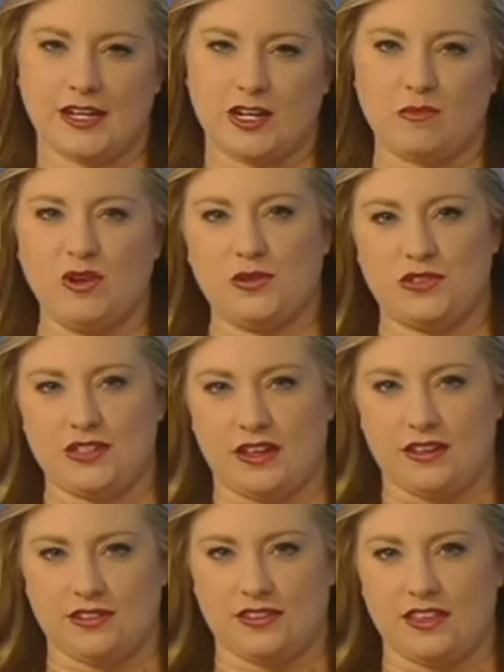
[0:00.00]
Now, Mo
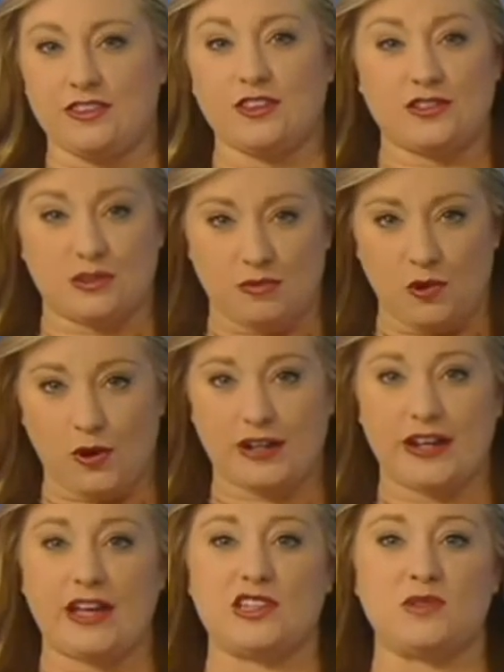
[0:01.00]
says that the
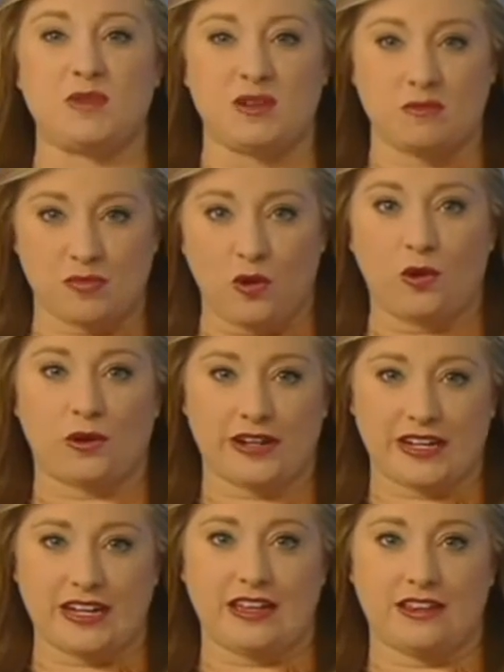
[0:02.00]
support has been
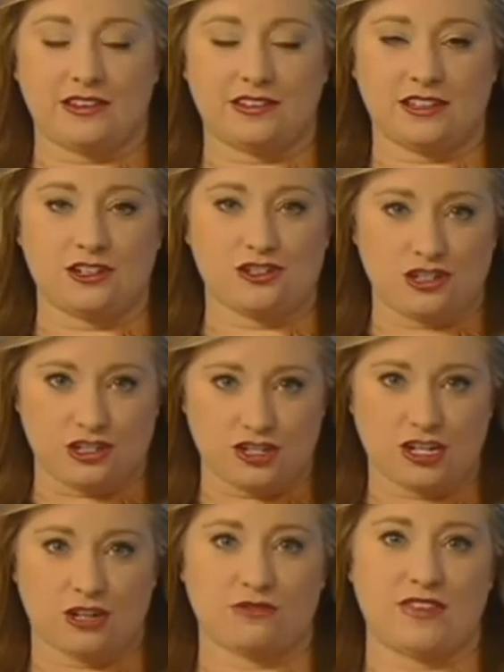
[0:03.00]
pouring in since she
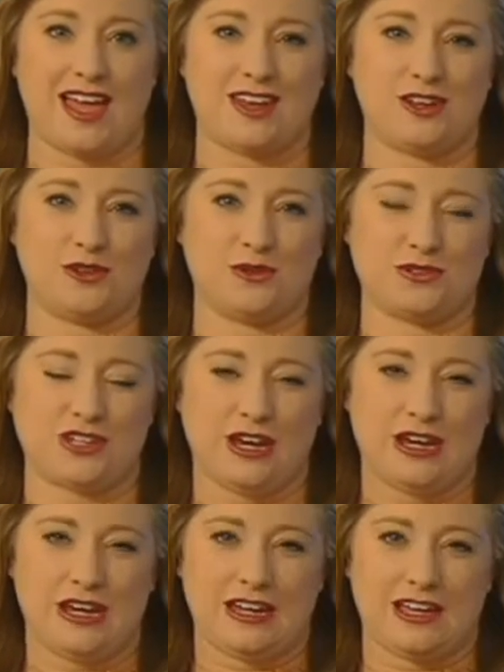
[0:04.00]
shared that news,
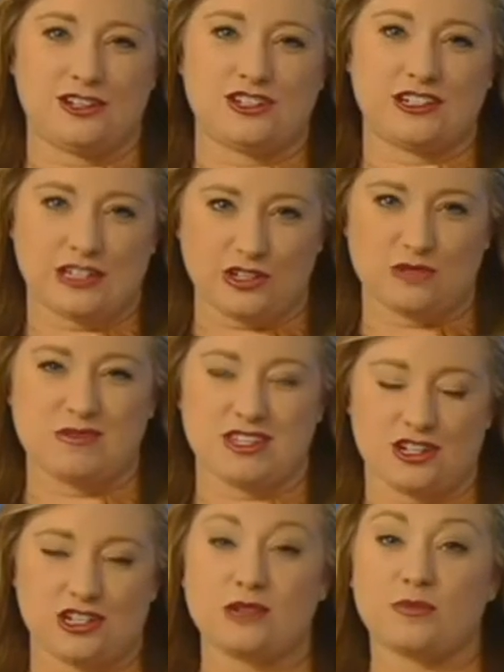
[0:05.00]
and she tells
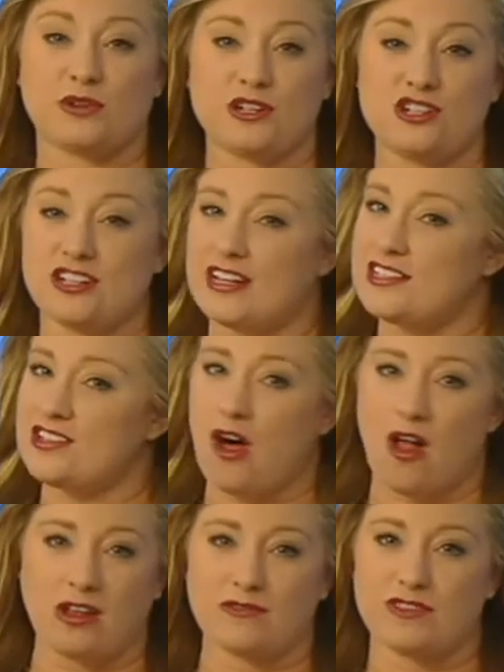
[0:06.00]
me that she appreciates
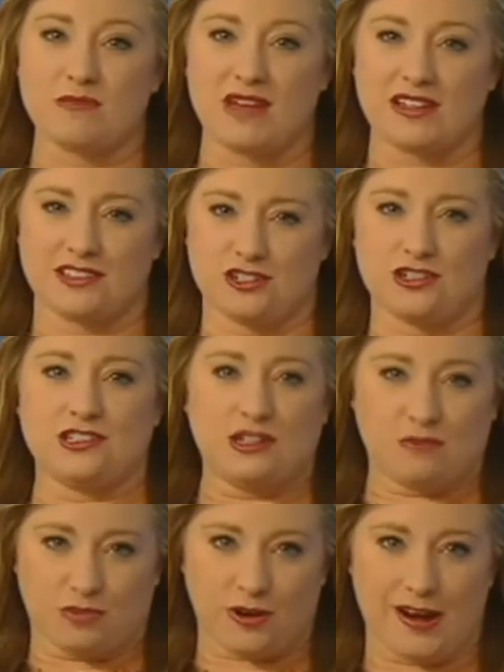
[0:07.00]
all of the
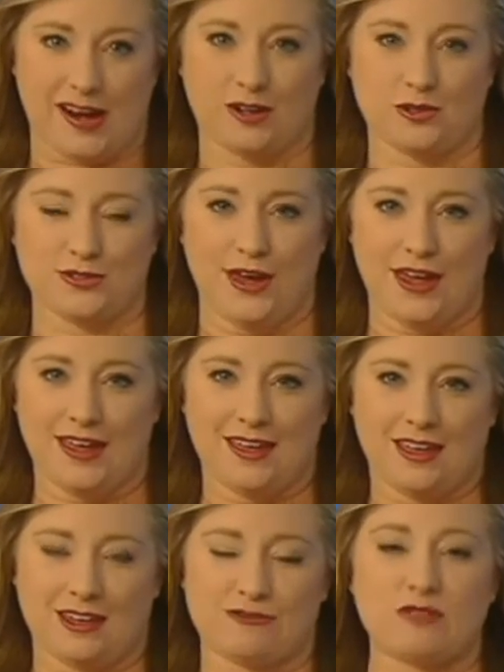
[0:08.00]
messages and prayers.
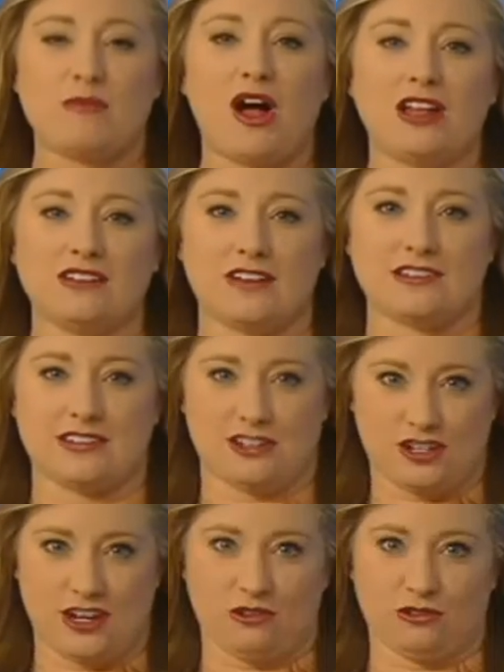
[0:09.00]
And from all of us
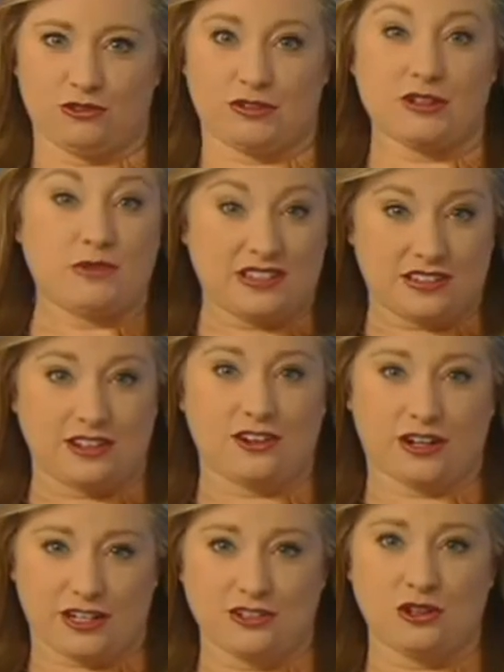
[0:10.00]
at Channel 3, we
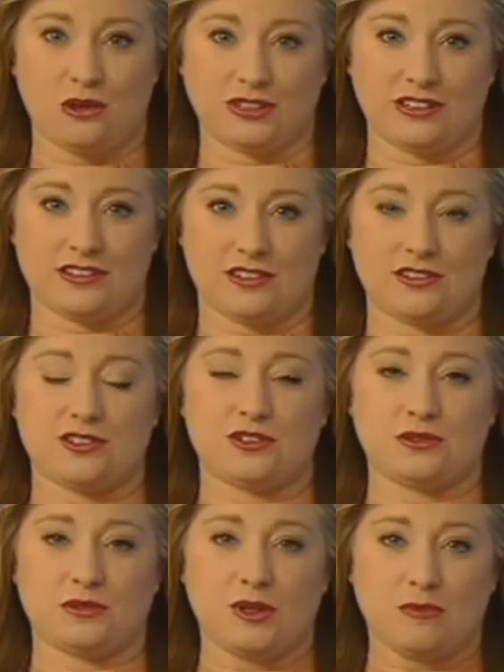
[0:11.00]
send our condolences
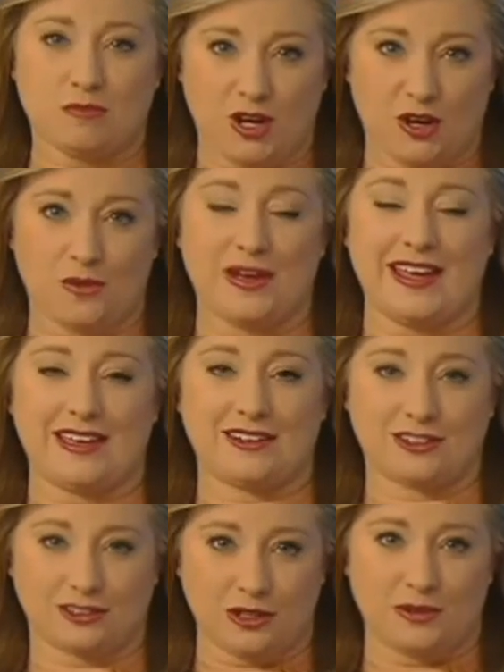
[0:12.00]
to Mo
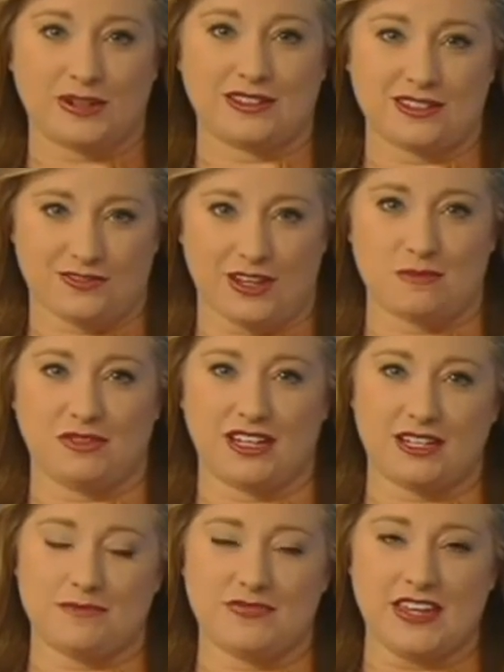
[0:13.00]
and Logan's
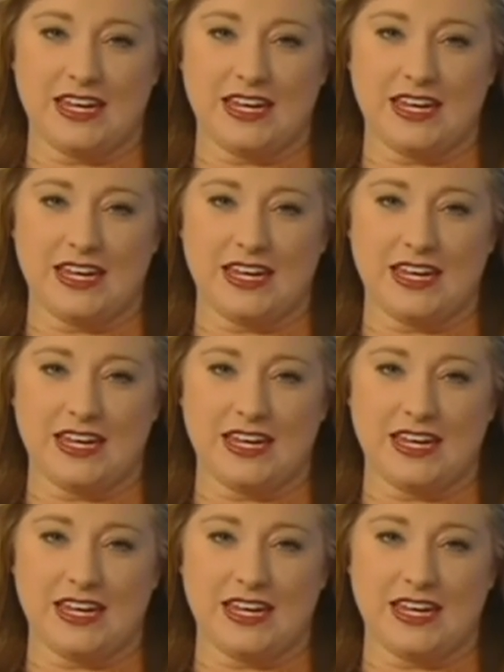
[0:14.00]
family.